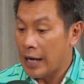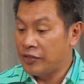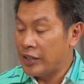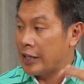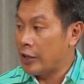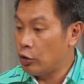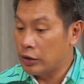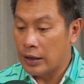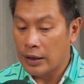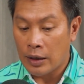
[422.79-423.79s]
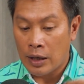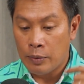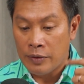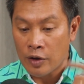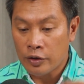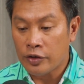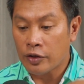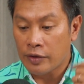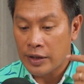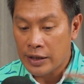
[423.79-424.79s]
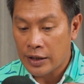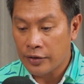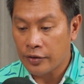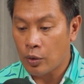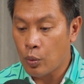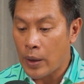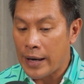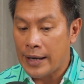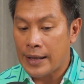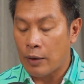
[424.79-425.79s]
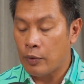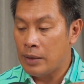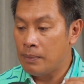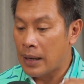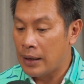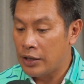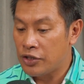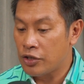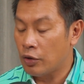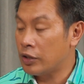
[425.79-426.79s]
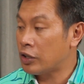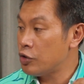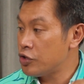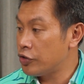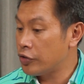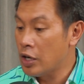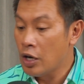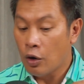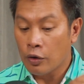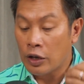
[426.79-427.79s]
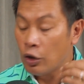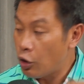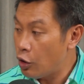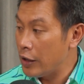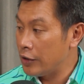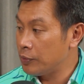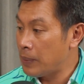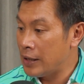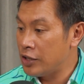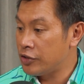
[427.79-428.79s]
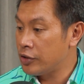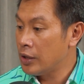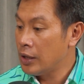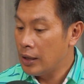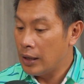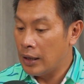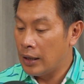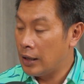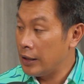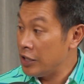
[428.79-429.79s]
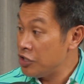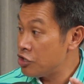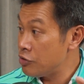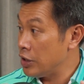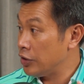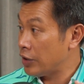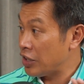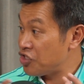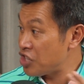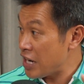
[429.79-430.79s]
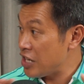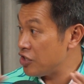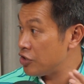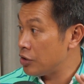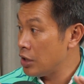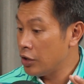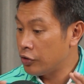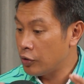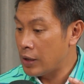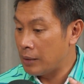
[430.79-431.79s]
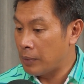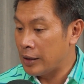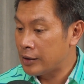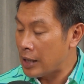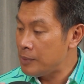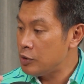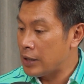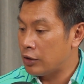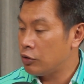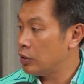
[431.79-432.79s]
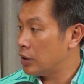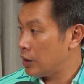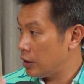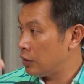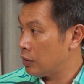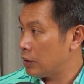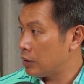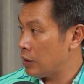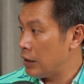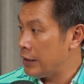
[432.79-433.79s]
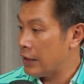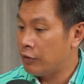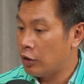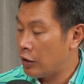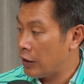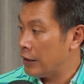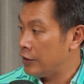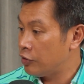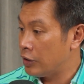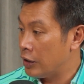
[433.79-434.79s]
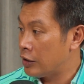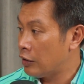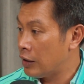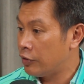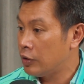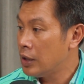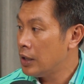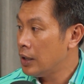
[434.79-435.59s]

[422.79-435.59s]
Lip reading: As they get older, we've noticed over the years the way that we manage, or the coaches, or the law has managed injuries has changed, so that by the time you get to elite level, or at least adult level,